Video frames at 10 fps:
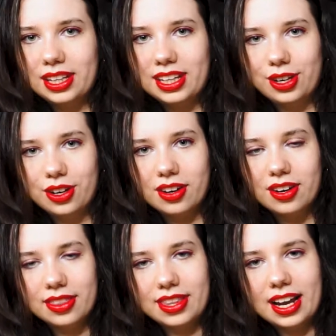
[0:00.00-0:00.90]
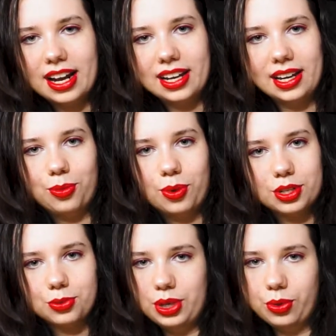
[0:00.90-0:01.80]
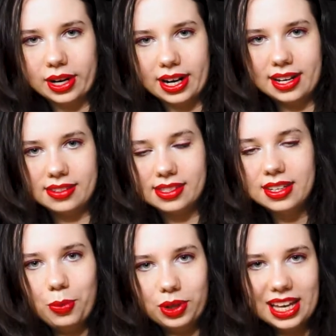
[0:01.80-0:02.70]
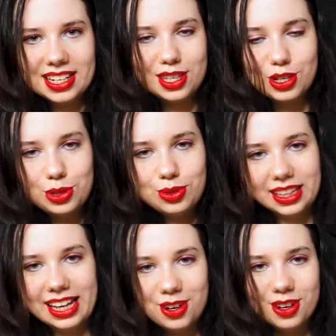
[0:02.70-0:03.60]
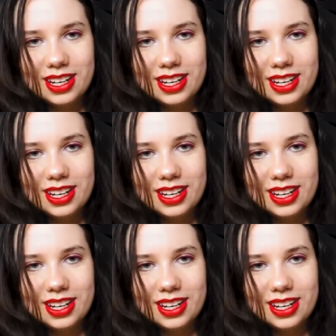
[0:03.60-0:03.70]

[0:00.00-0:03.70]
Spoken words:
here that I want to reorganize, but we'll get to the shoes later.